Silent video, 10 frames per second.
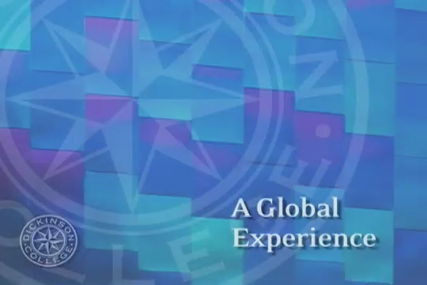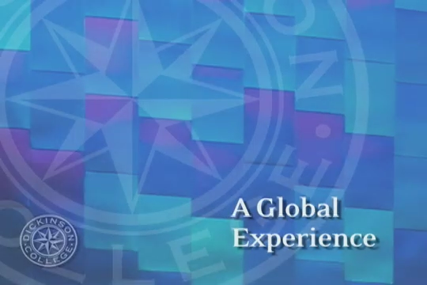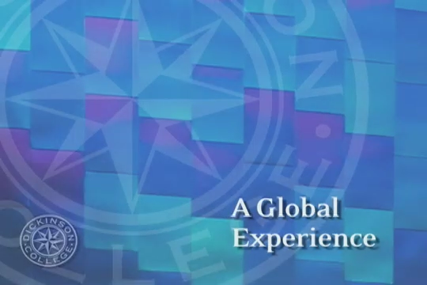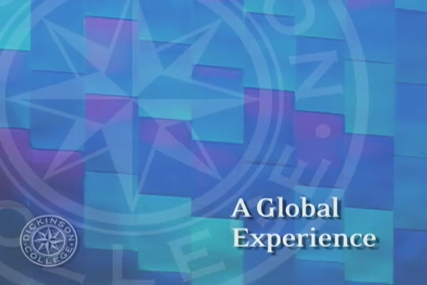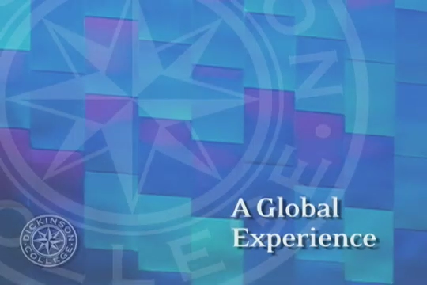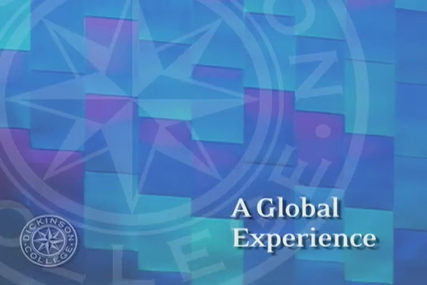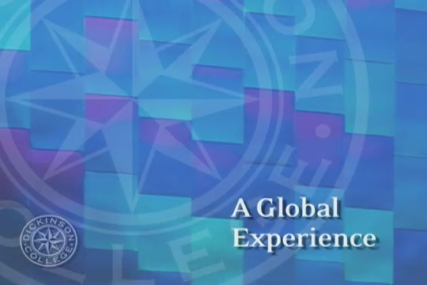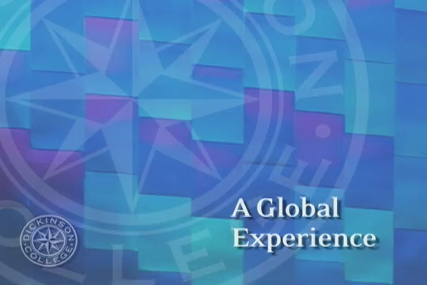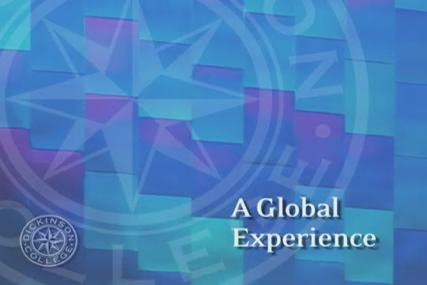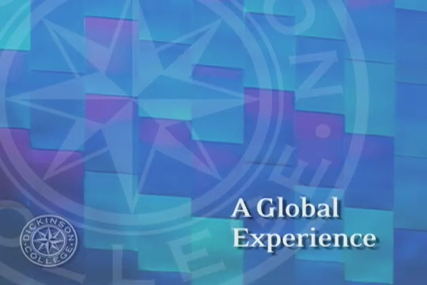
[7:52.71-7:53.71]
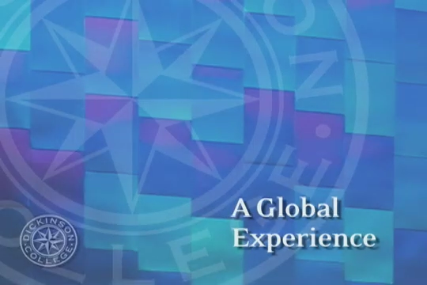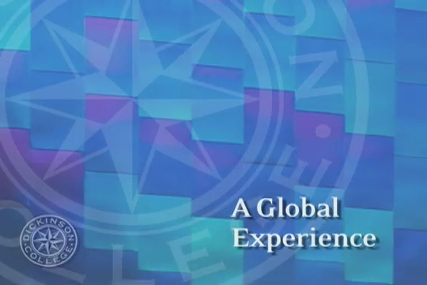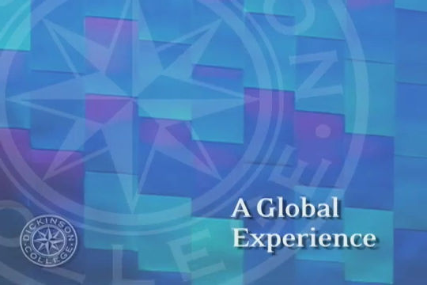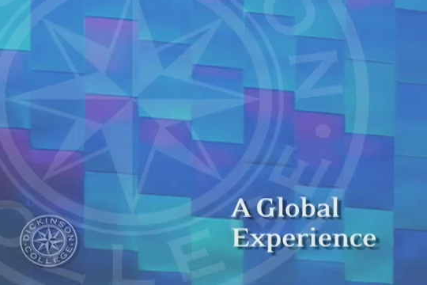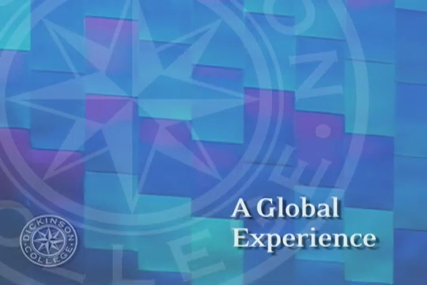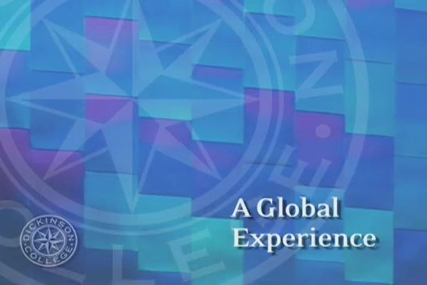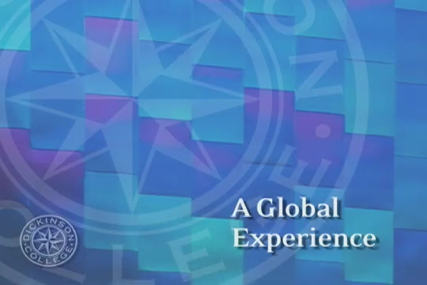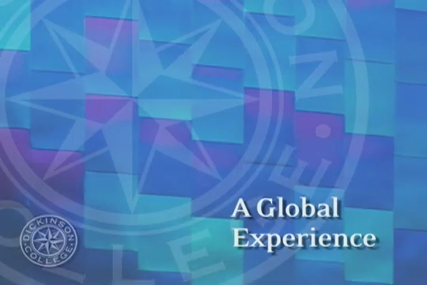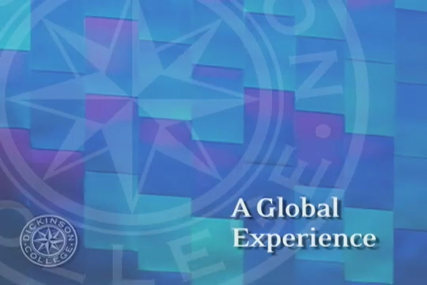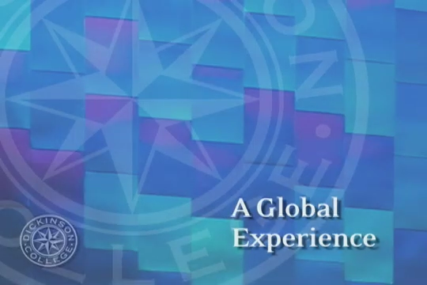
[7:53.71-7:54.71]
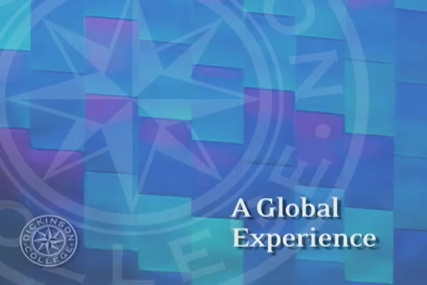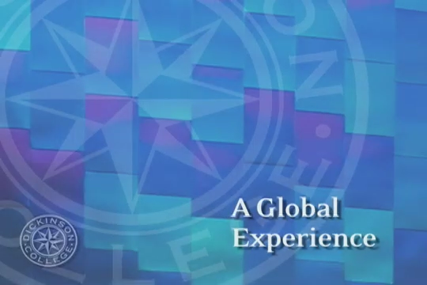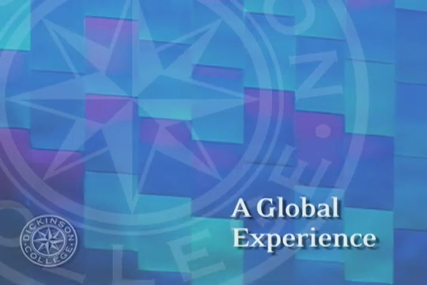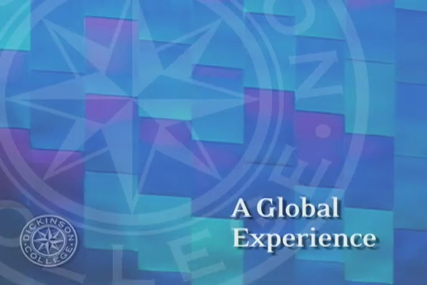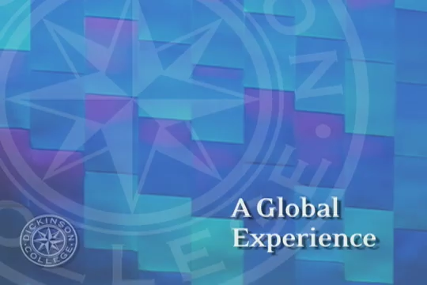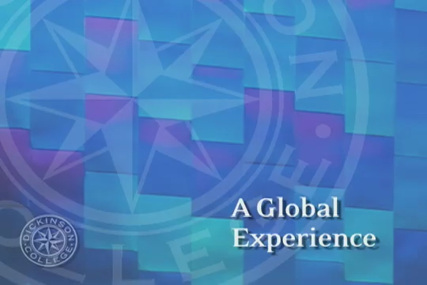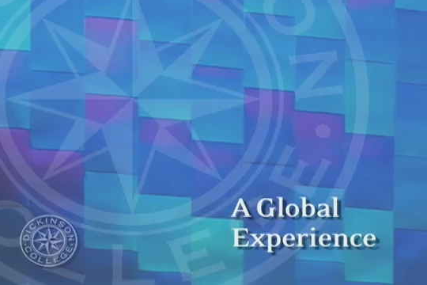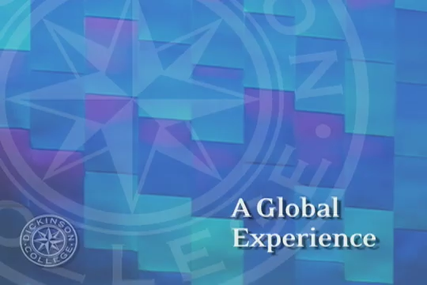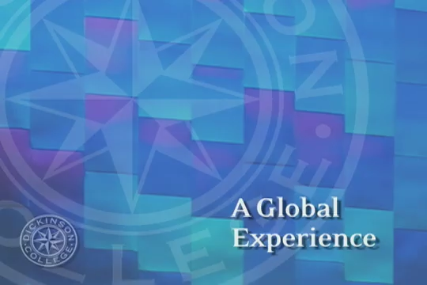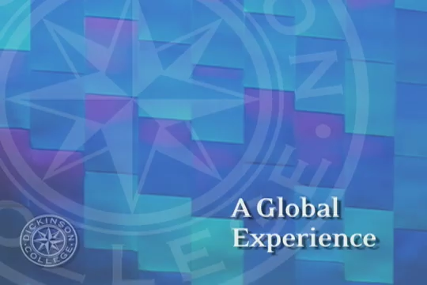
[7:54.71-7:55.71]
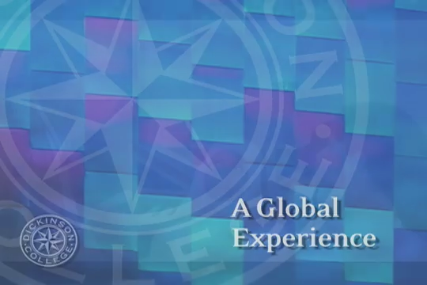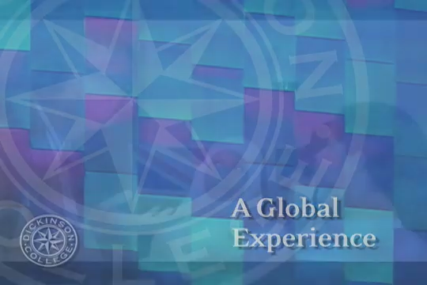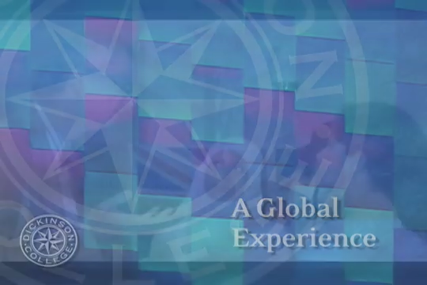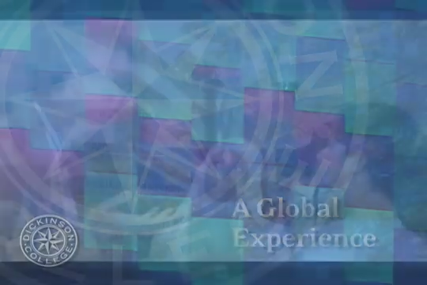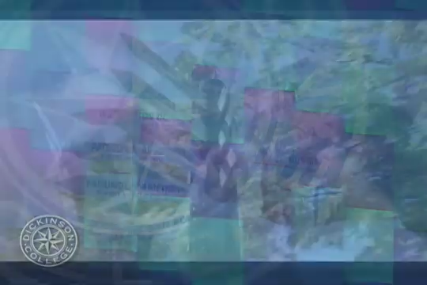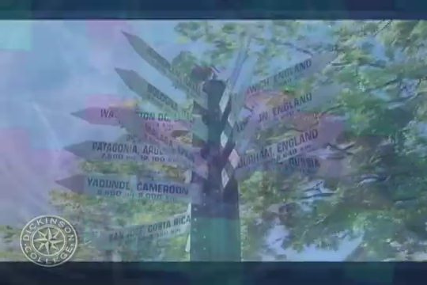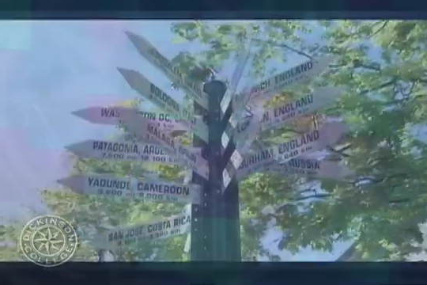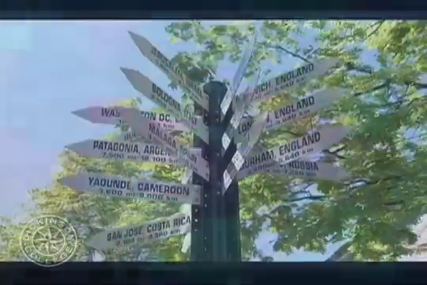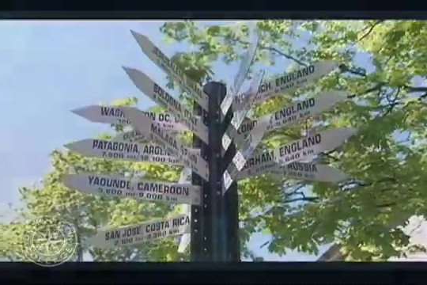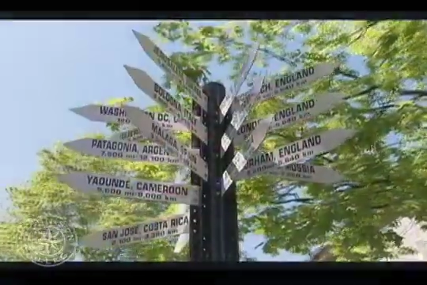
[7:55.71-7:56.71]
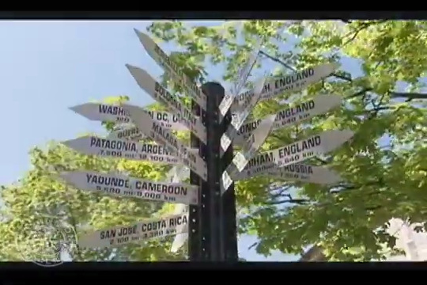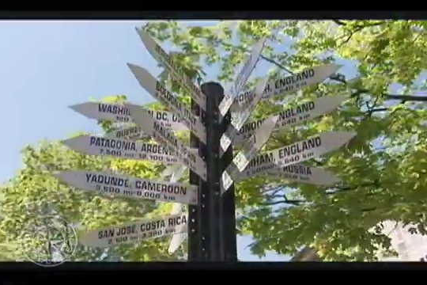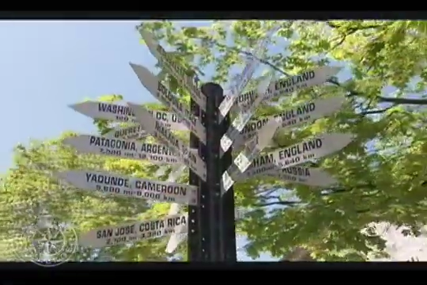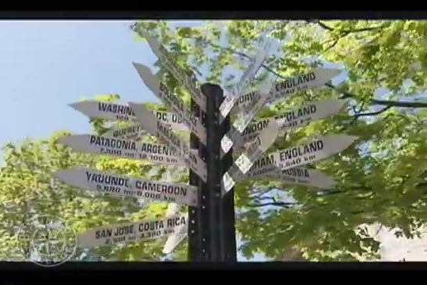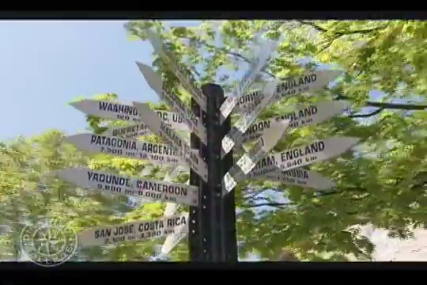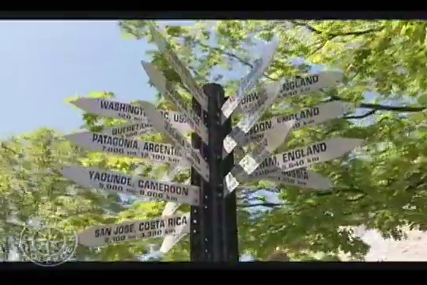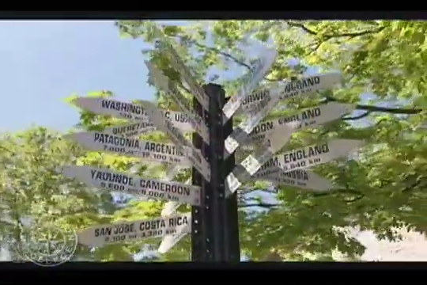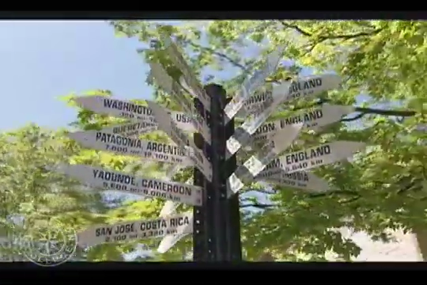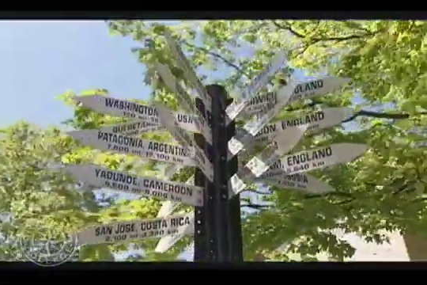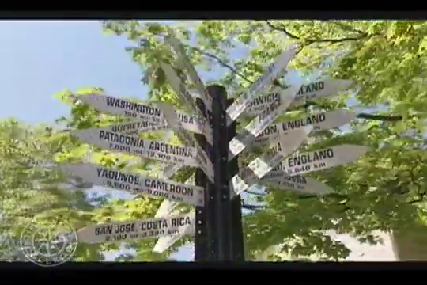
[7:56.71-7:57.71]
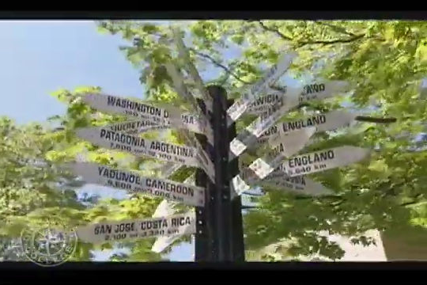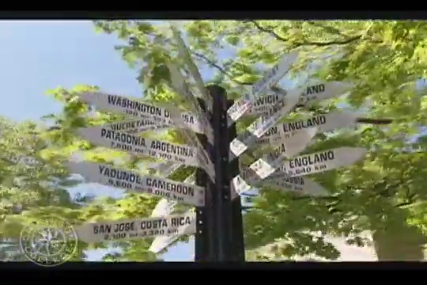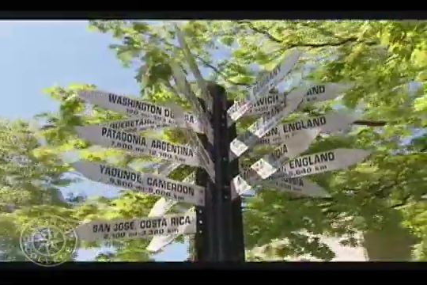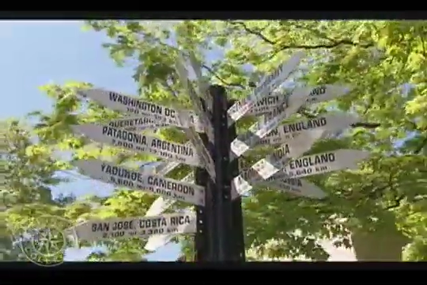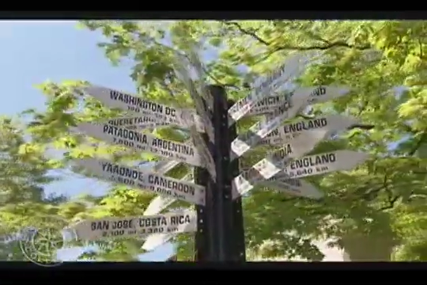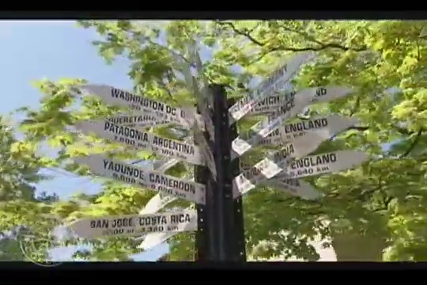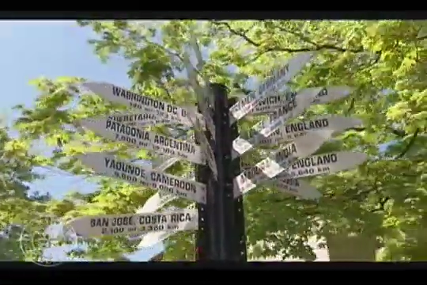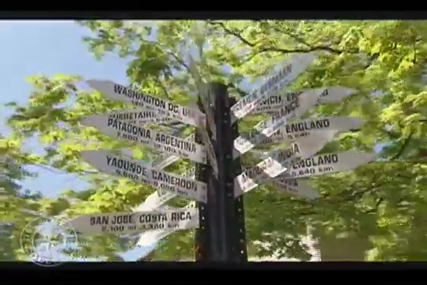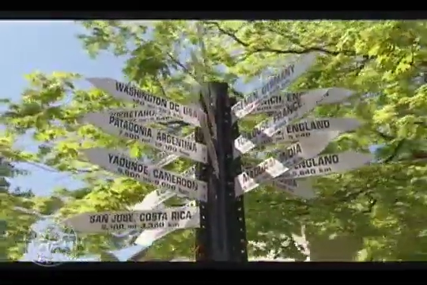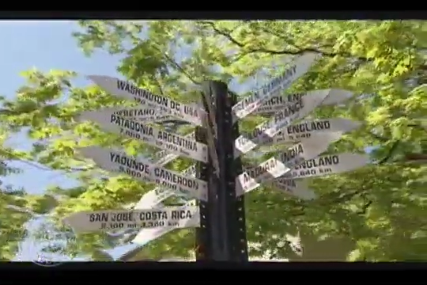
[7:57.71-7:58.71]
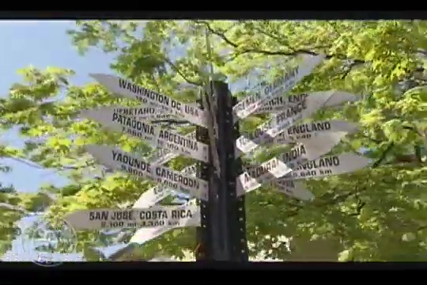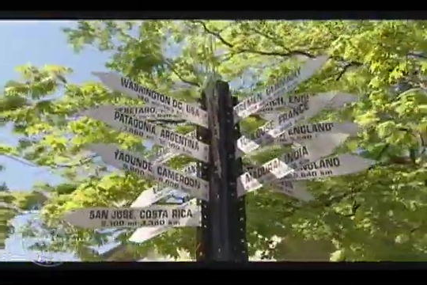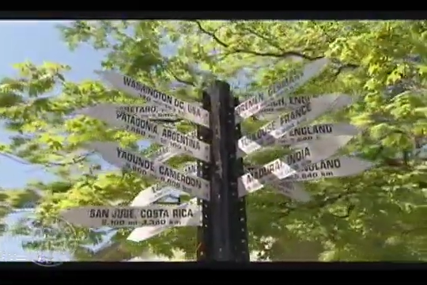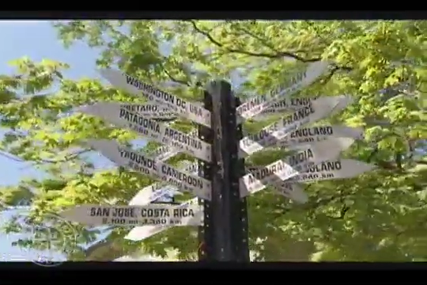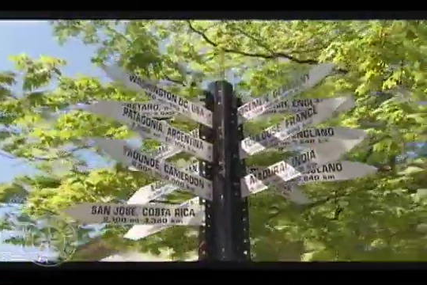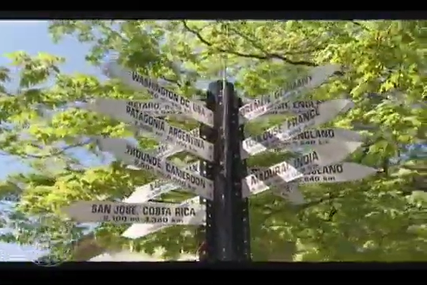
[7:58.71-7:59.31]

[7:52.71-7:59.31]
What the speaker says: Nobody's mouth can be seen.